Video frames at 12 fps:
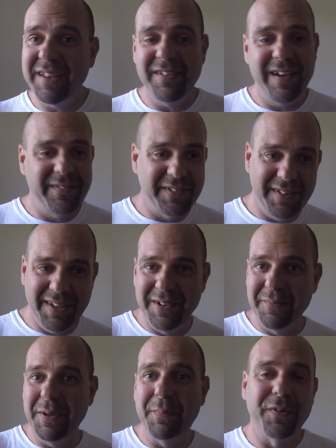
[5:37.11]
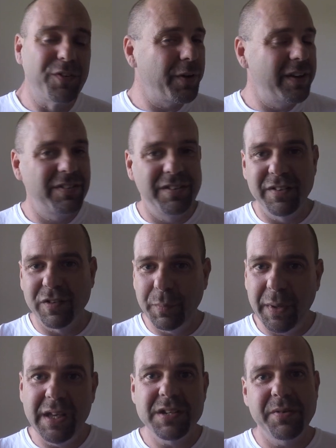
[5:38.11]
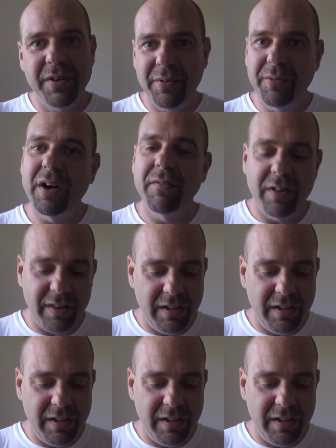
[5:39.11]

You have to, be precise in your speech, whatever.